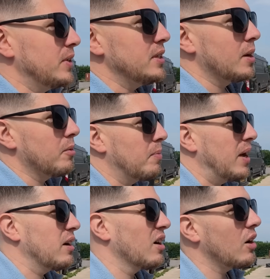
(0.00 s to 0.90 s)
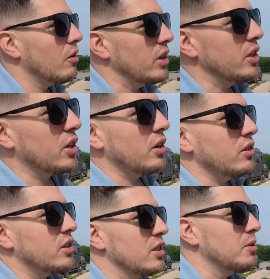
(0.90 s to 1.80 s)
He's up the back. I can't really show
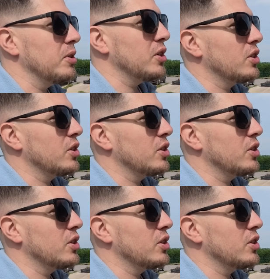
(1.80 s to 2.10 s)
you because he's a bit